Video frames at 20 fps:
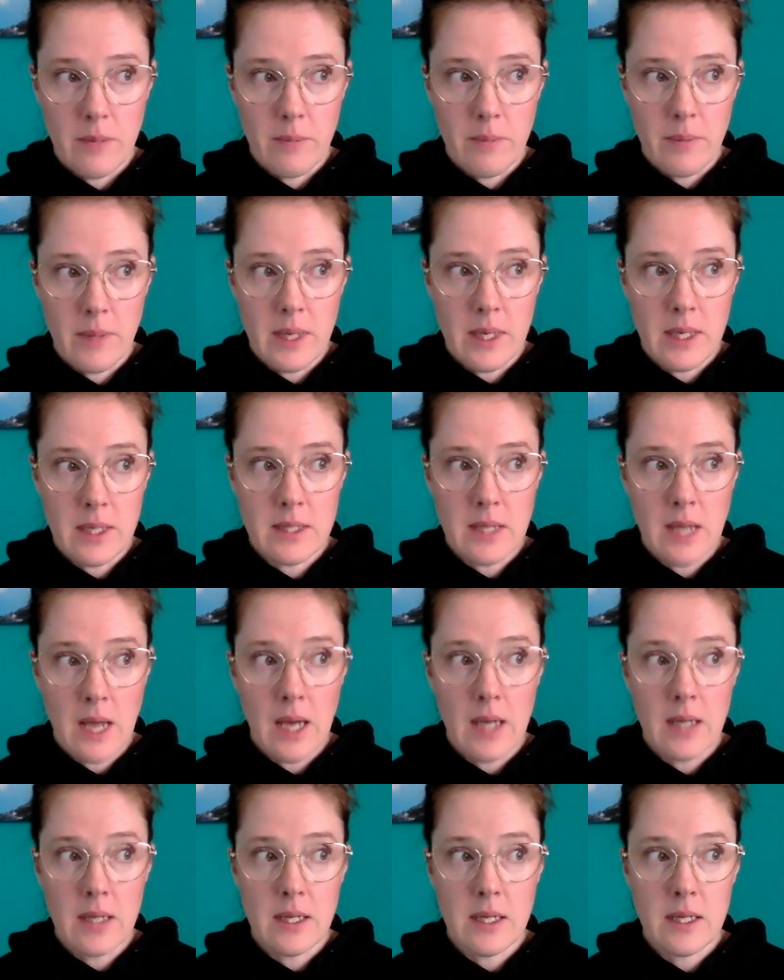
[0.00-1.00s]
because
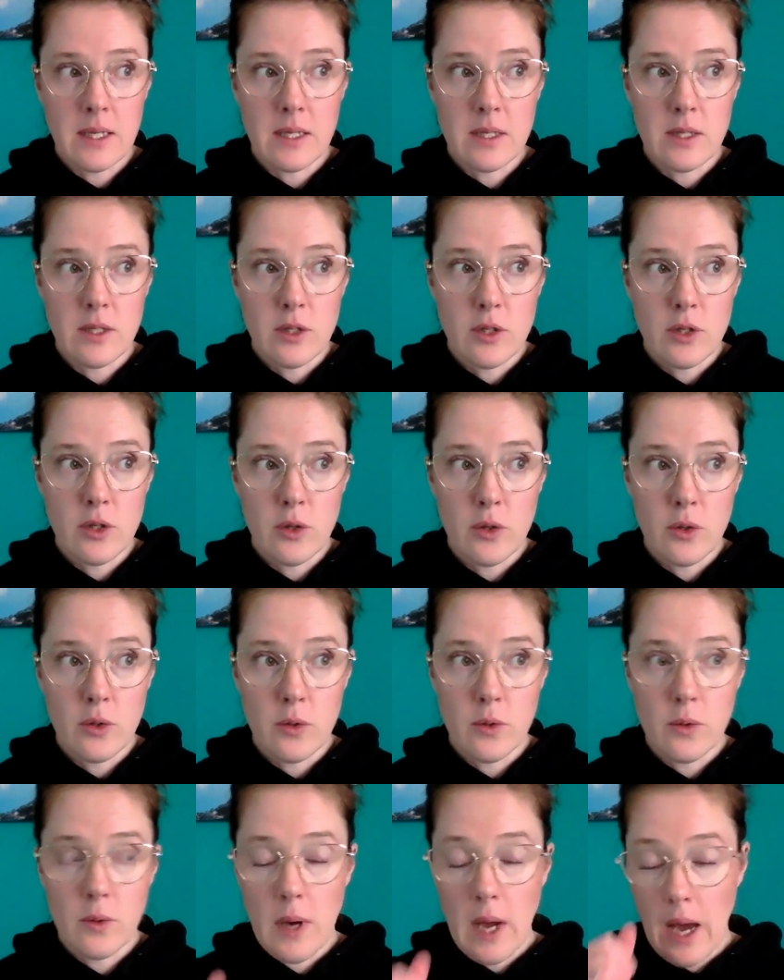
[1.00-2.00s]
I needed
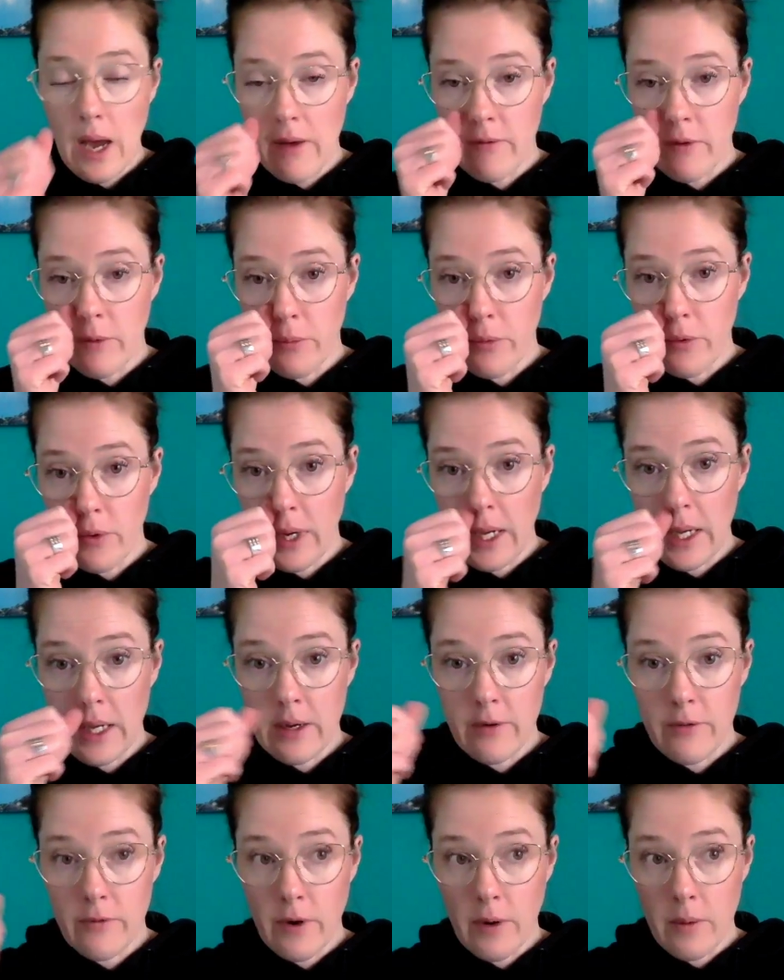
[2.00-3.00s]
to have a break
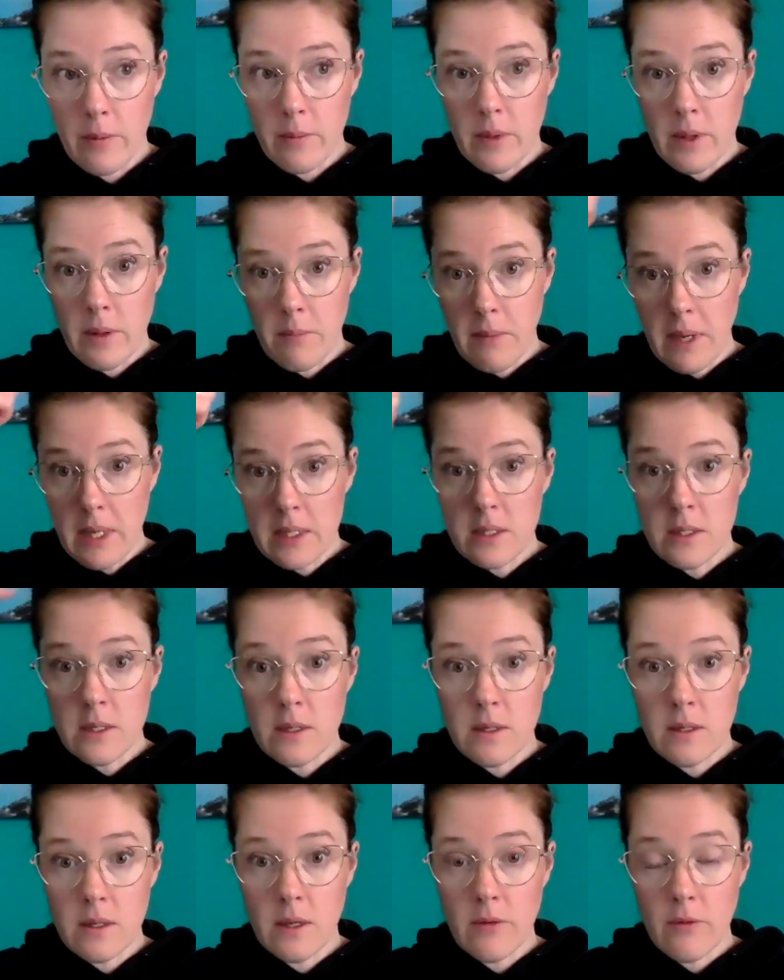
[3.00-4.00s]
from the
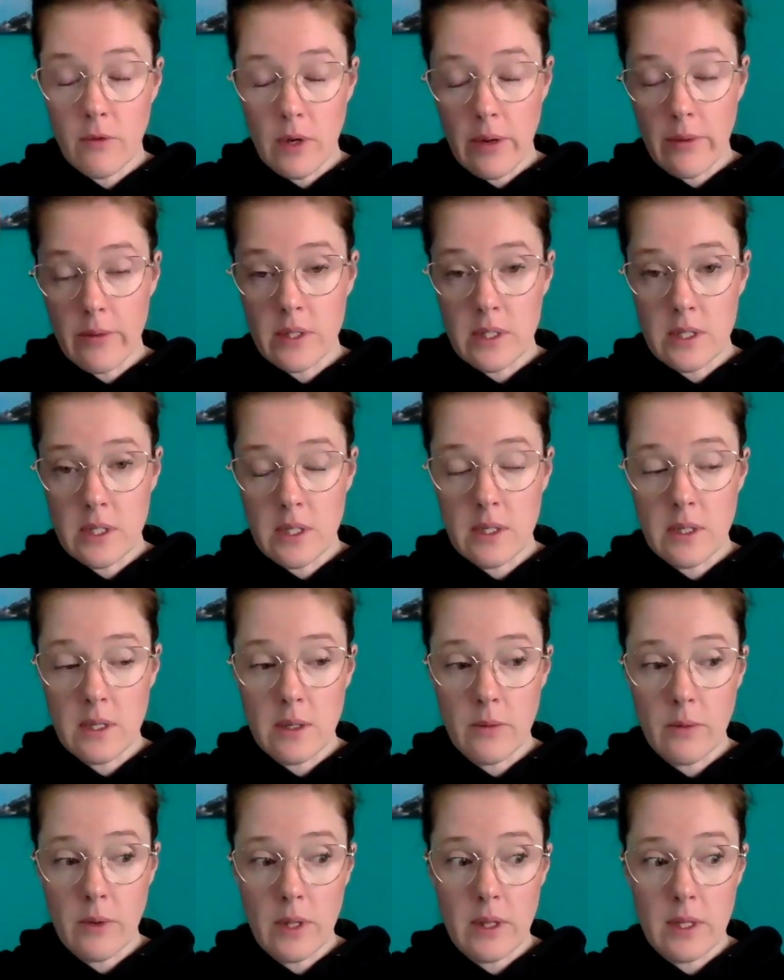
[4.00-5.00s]
mental of what I was
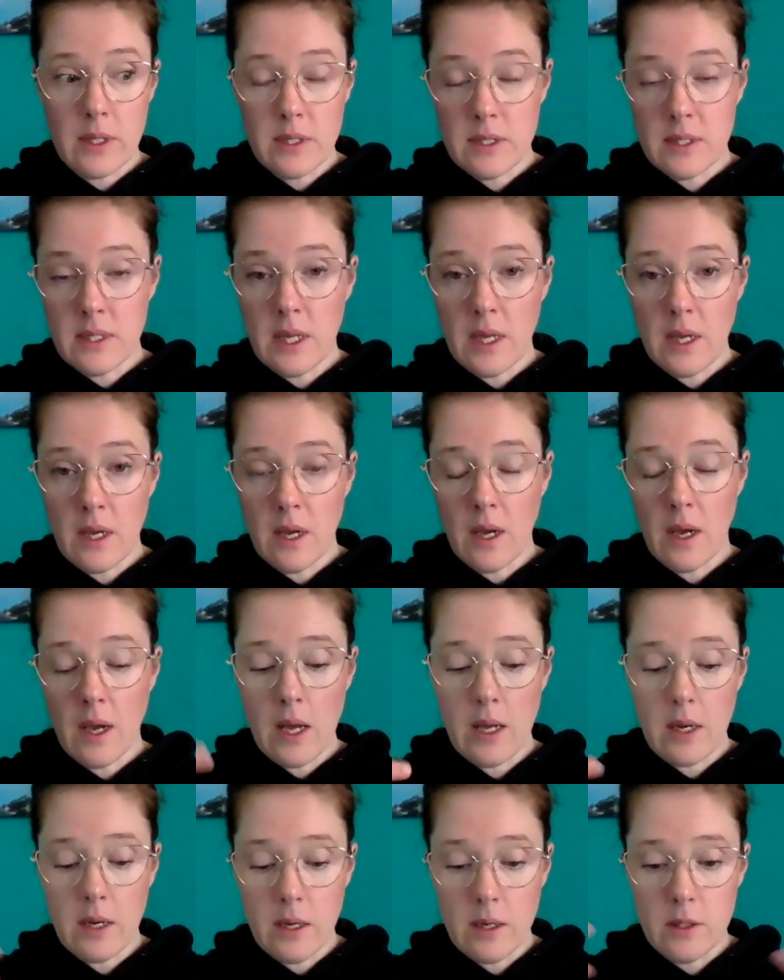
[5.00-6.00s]
dealing with and seeing
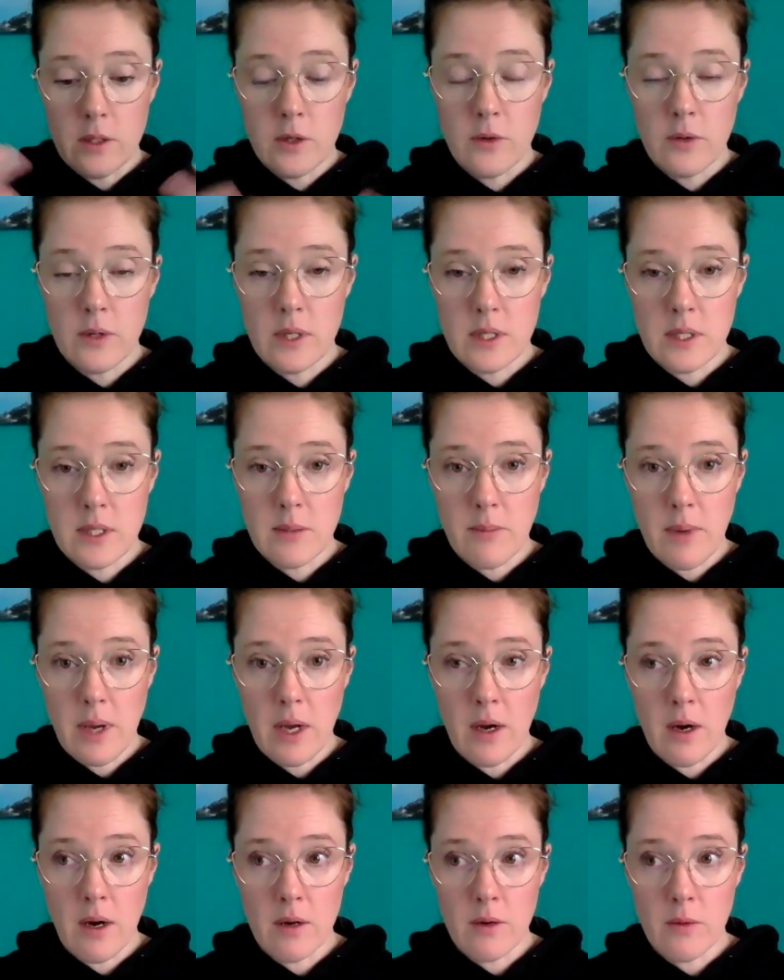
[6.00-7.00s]
and tune into my
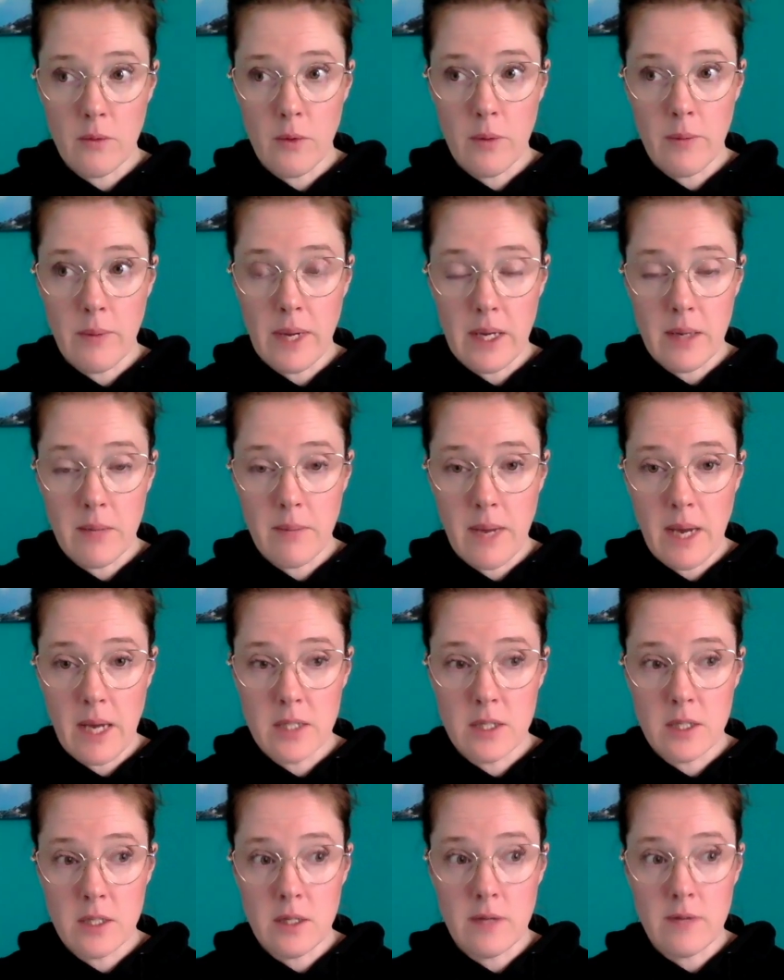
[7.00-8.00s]
heart where my
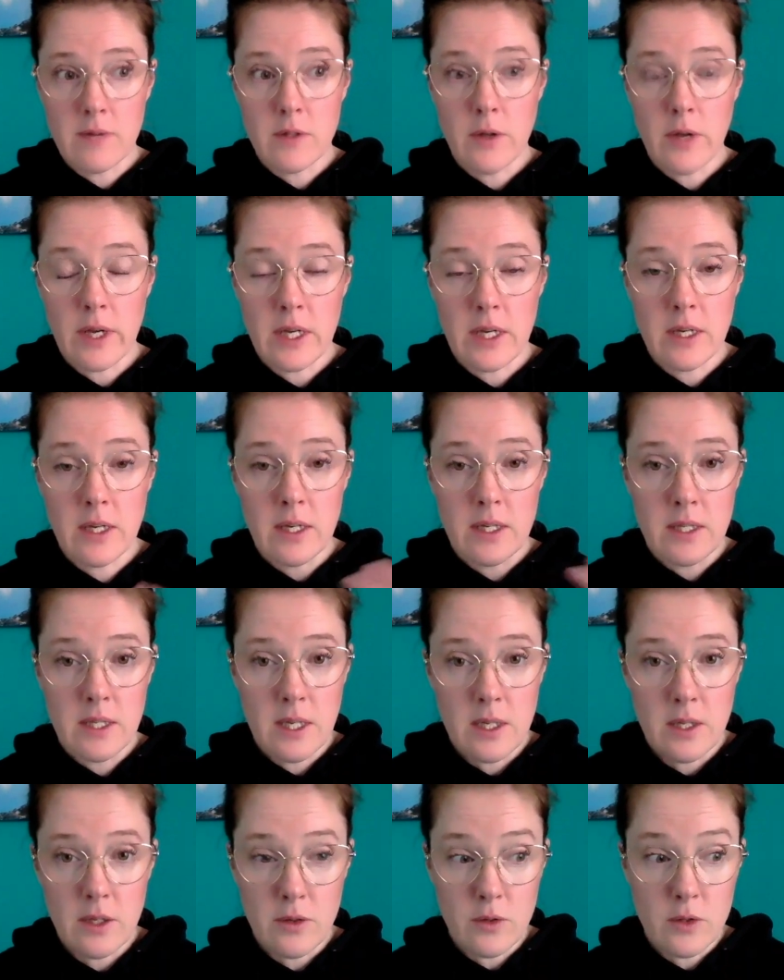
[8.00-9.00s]
compassion lives so I could
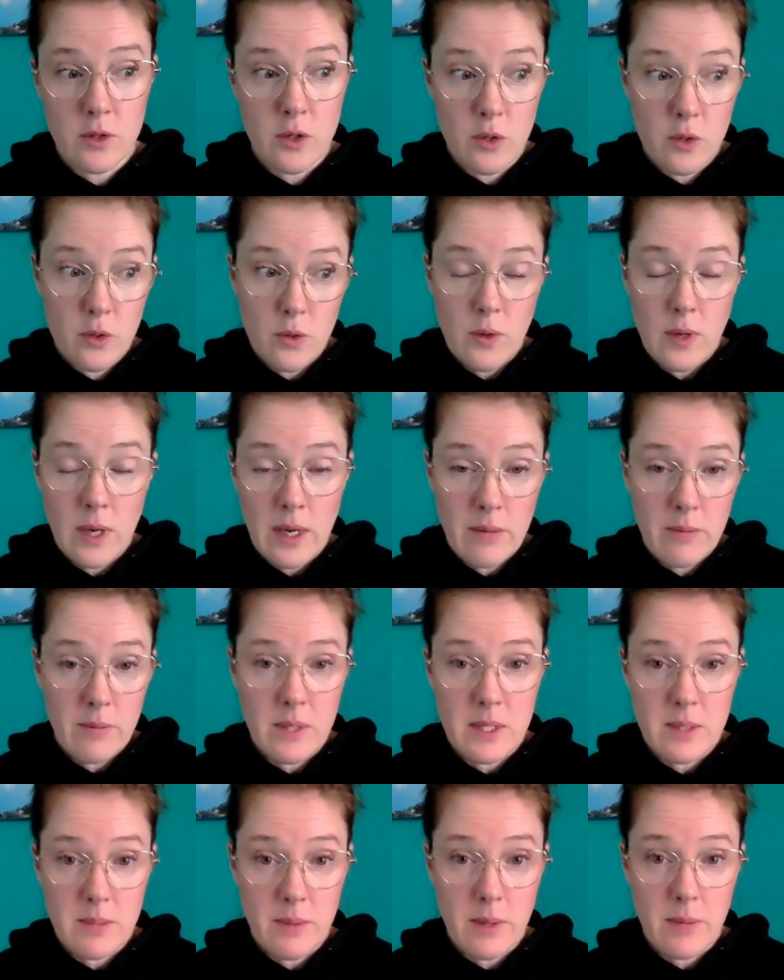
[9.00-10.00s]
continue to help
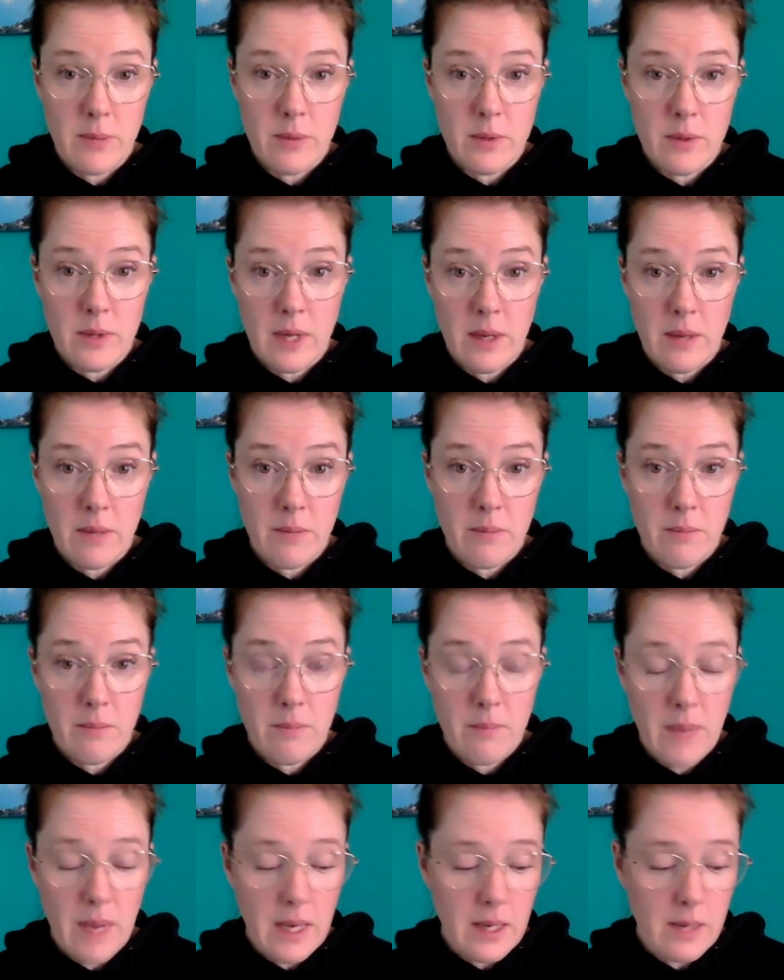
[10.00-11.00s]
these people get
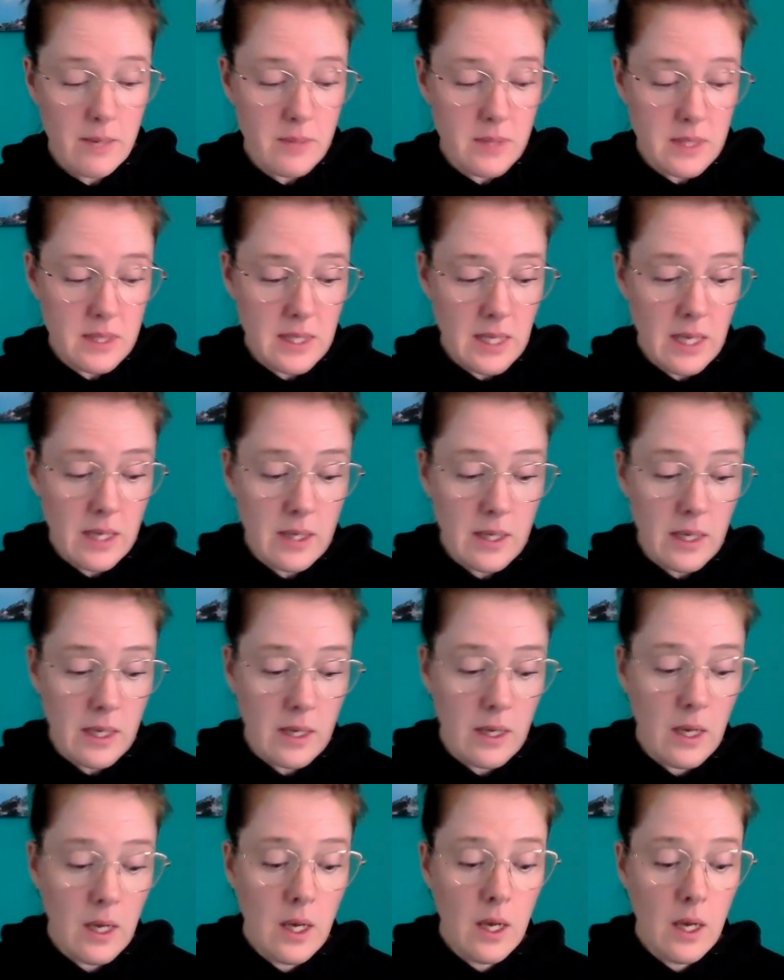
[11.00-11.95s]
back up to standing.